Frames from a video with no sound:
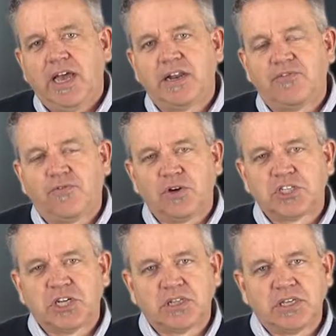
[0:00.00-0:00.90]
And
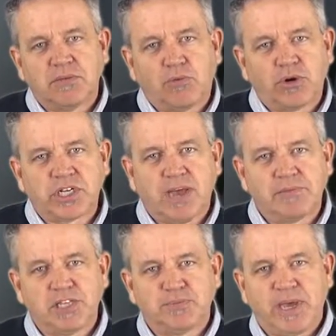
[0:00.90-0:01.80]
unfortunately, the more time
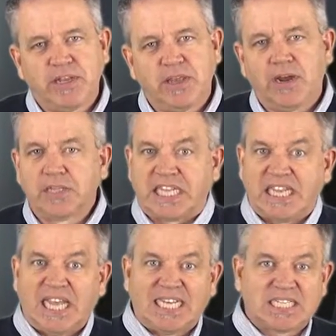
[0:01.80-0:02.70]
they spend in there, the
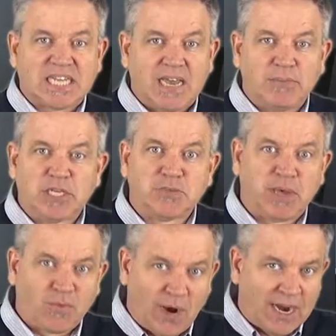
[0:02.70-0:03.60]
less time they
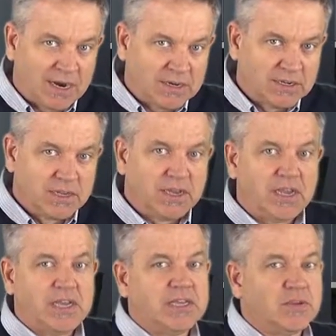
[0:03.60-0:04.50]
spend where?
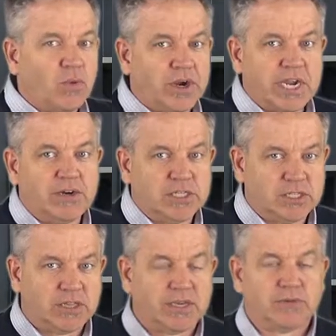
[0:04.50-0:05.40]
In the work areas
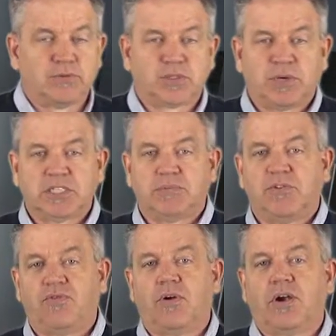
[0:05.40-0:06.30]
that they're
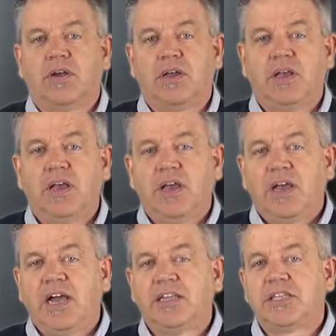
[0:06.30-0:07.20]
responsible for.
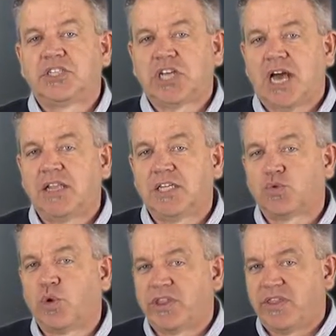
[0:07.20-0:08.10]
And the challenge
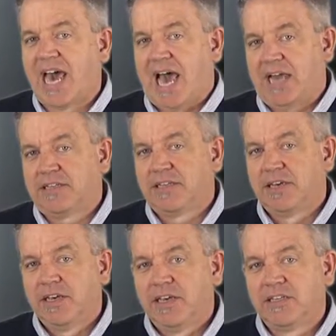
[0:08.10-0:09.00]
with that
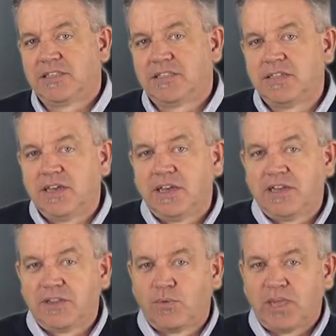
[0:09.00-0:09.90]
is
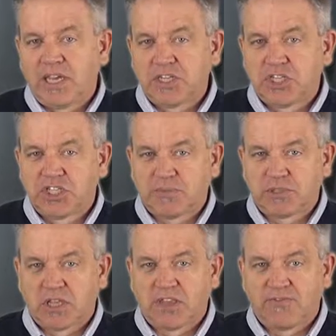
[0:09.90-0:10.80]
the
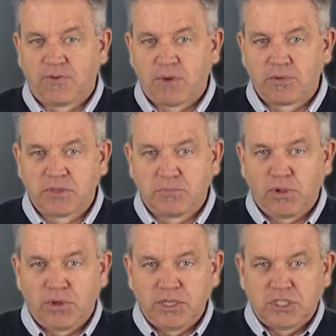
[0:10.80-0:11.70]
relationships that they form with
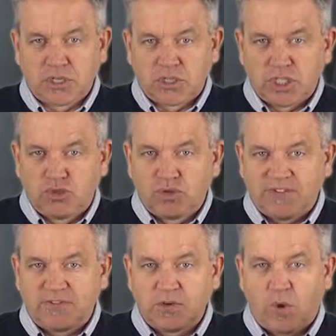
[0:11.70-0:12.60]
employees start to
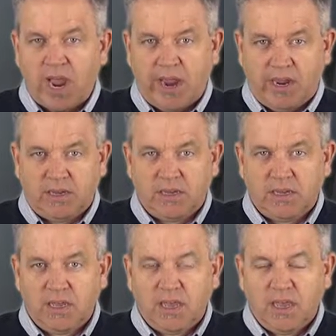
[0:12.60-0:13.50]
drift away.
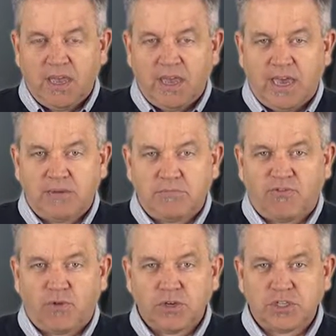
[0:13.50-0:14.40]
And
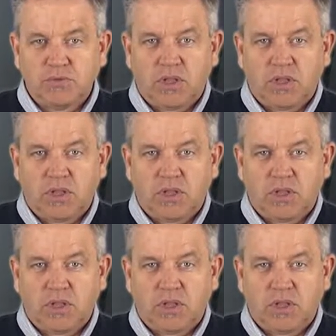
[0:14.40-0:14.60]
before too